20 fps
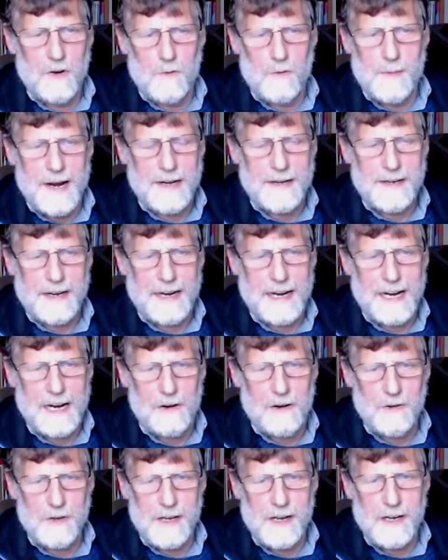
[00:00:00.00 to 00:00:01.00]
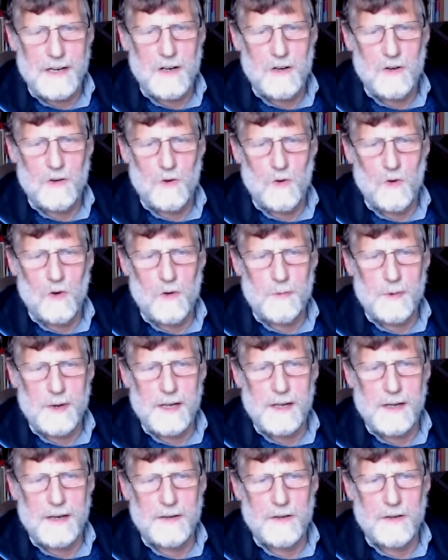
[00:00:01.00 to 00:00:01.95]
matter how young or old we are,